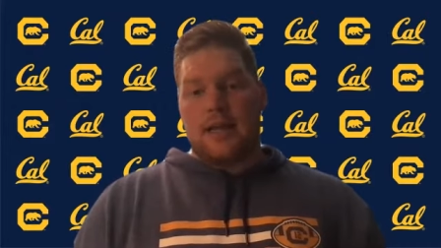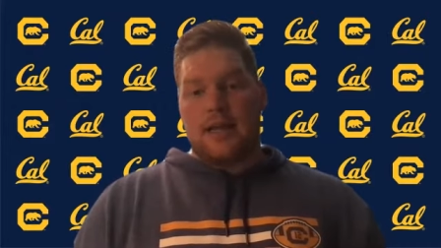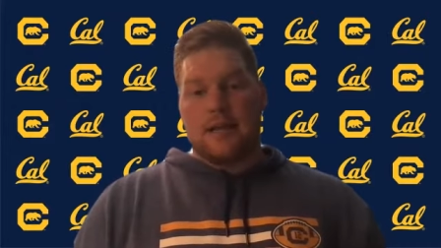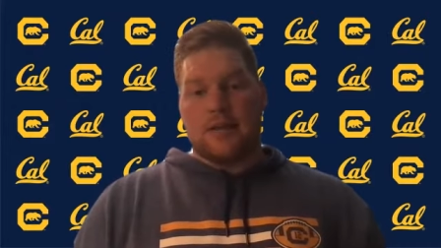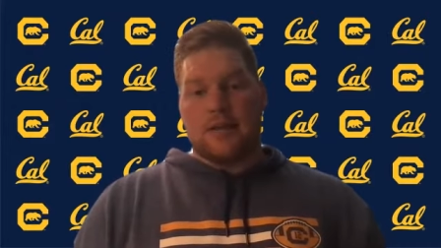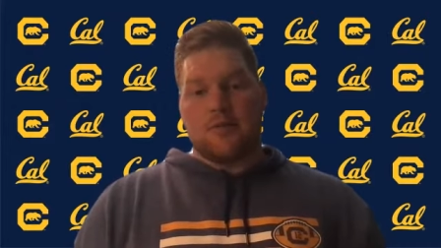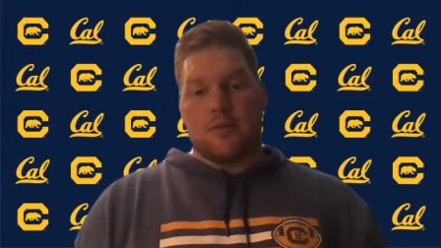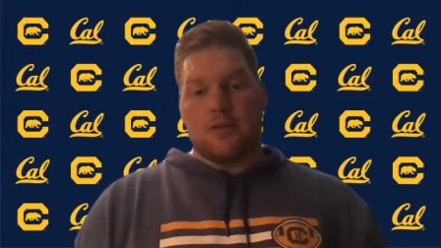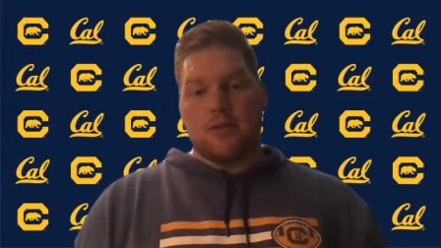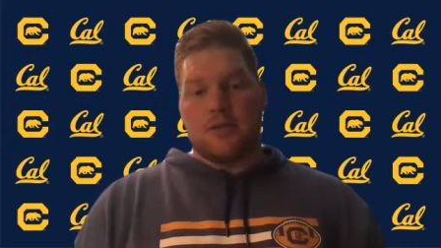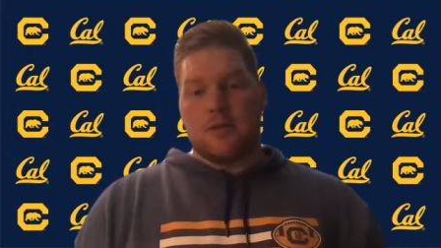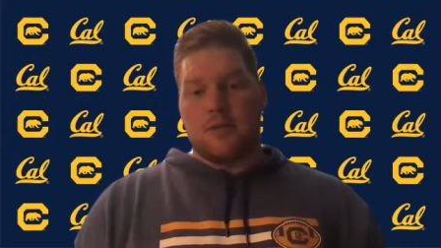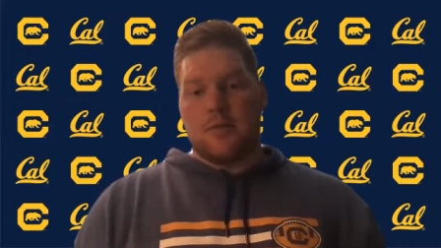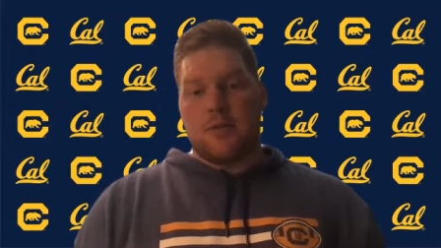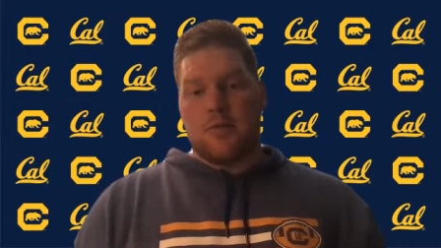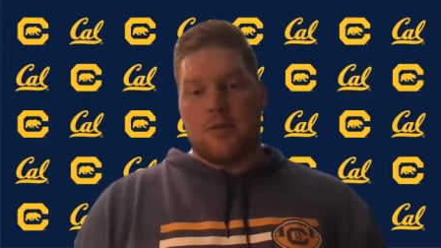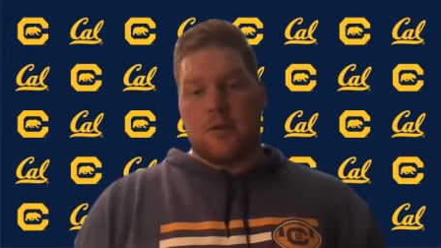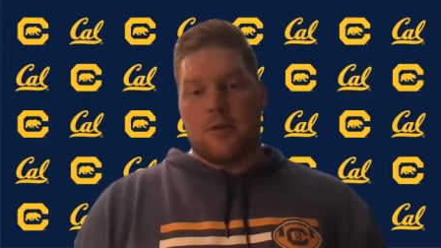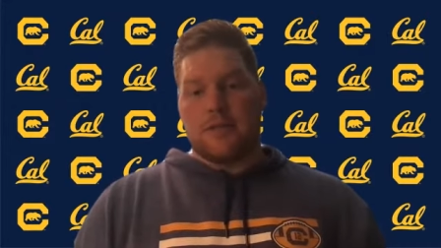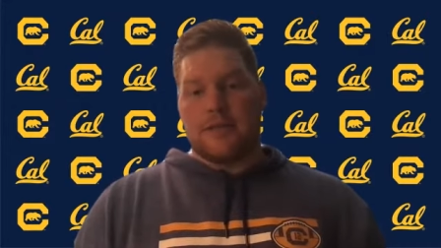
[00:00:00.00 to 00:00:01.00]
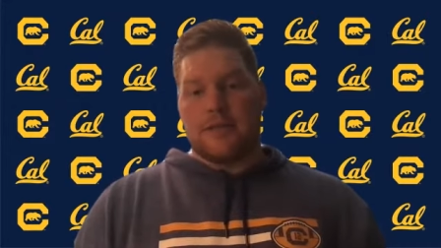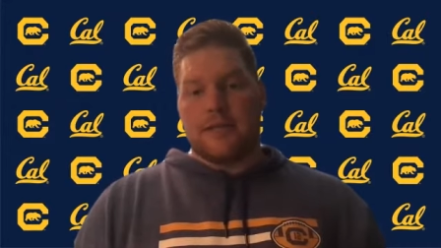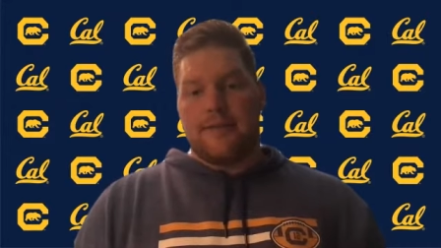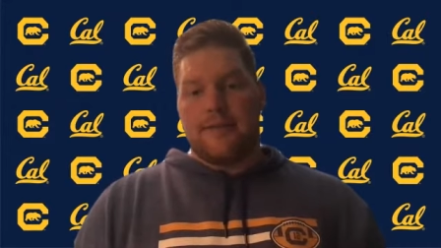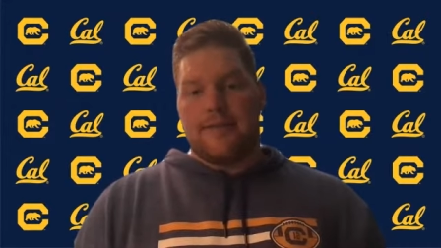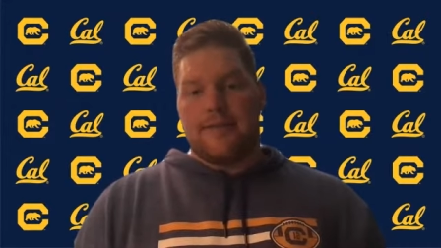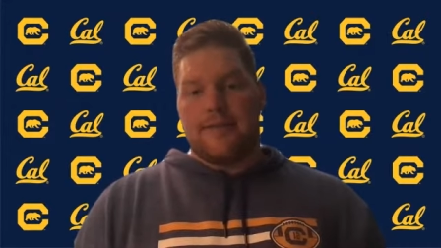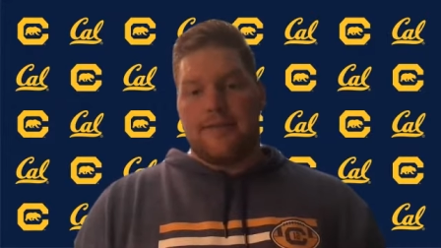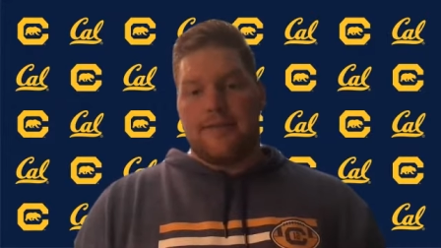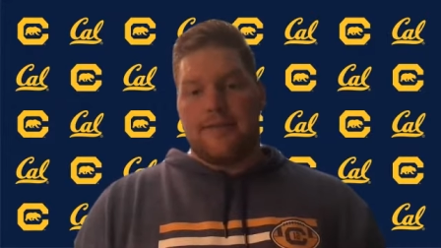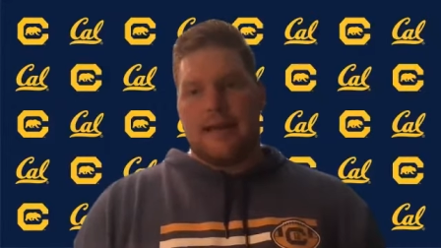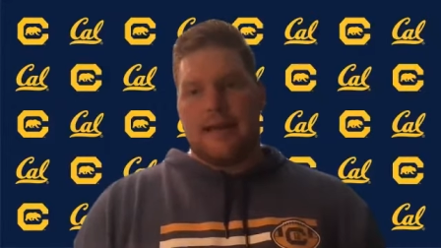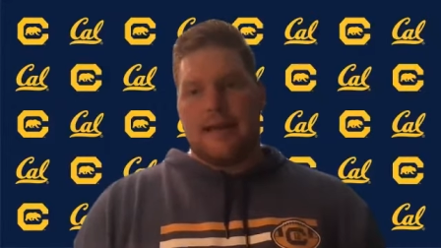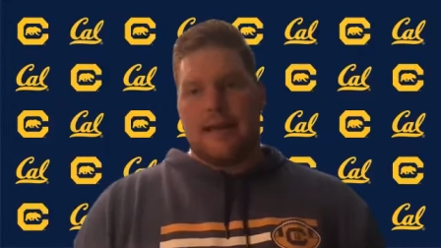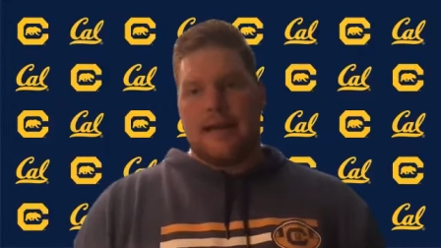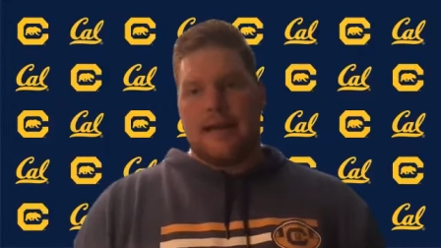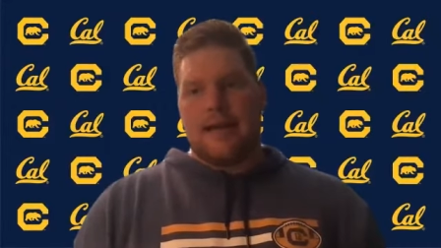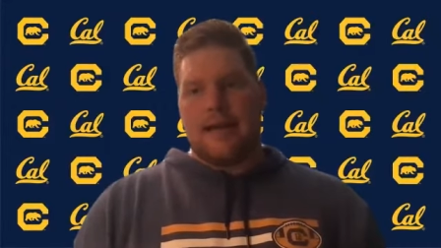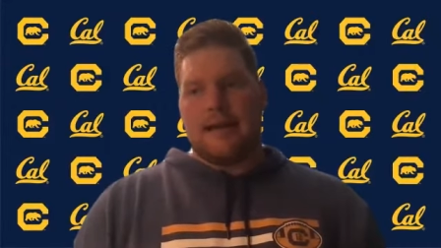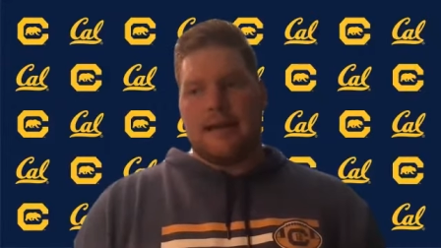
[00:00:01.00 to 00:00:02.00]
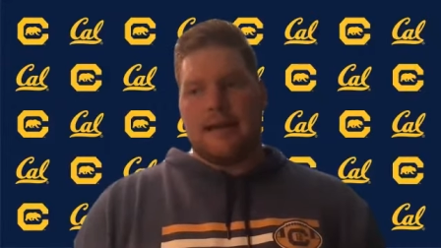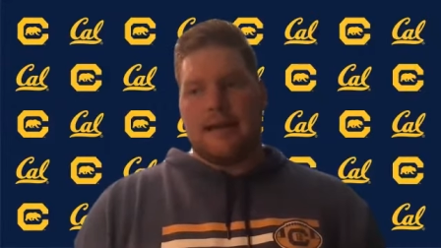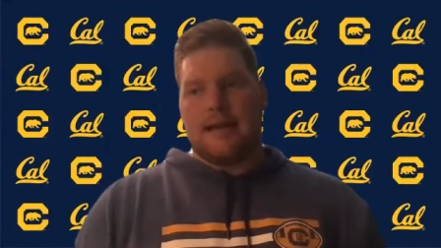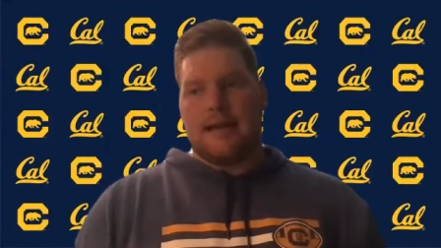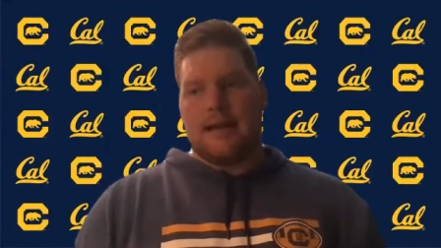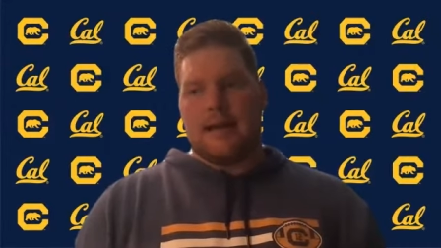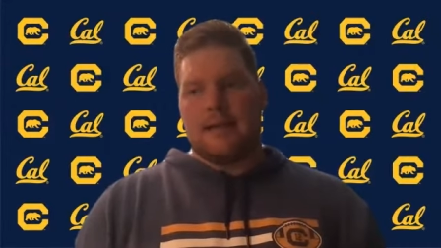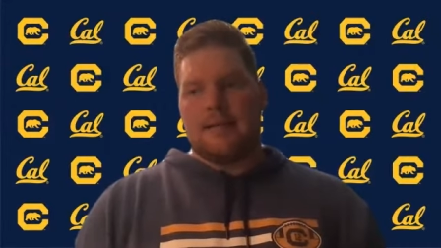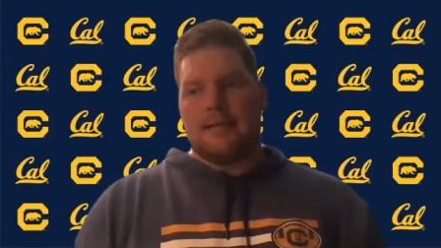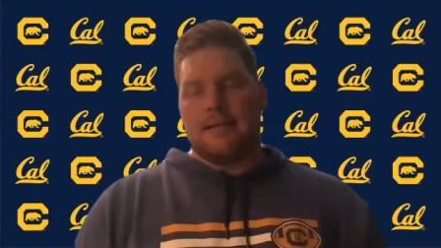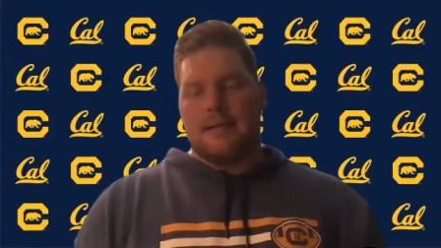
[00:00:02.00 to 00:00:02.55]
This one's a little bit more significant and uh,